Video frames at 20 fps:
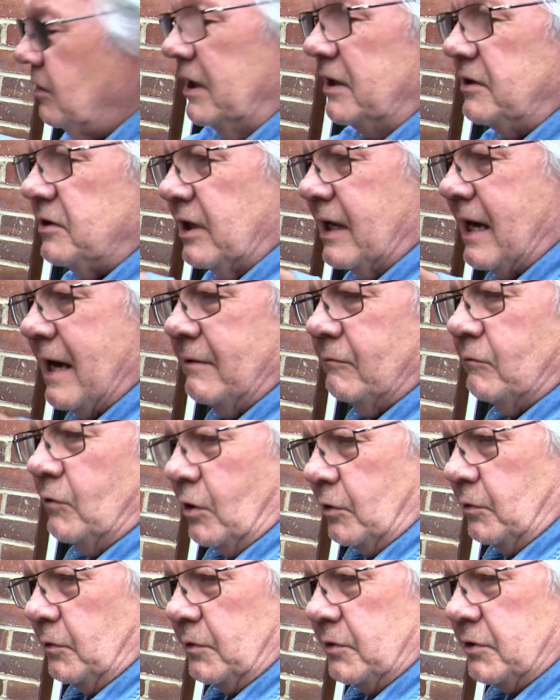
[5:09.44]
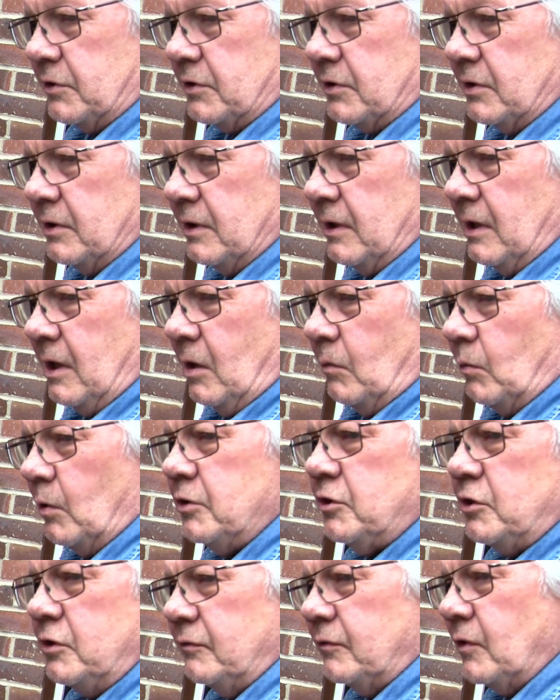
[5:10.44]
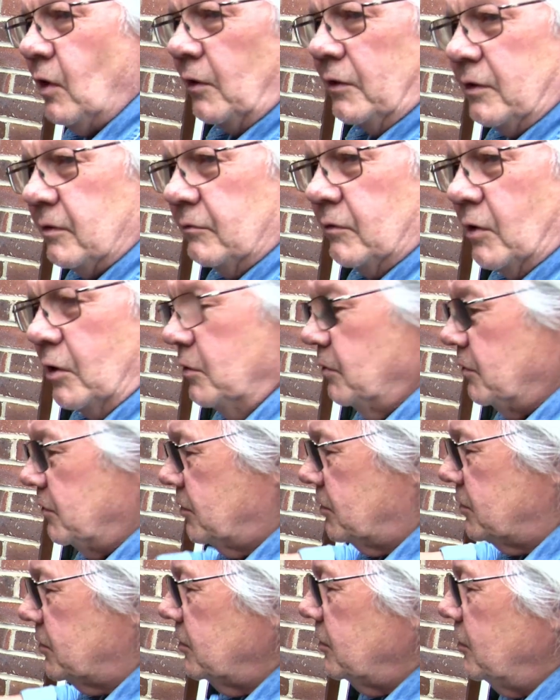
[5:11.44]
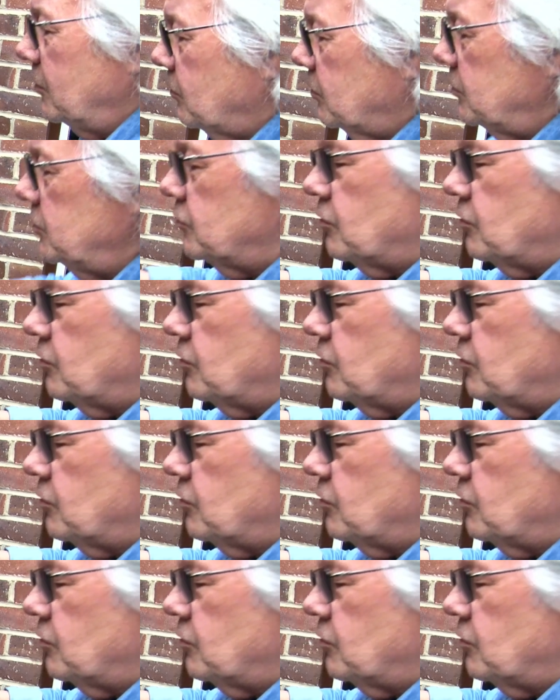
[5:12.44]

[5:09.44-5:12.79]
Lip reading: need to get roots. Once you've got the roots, you can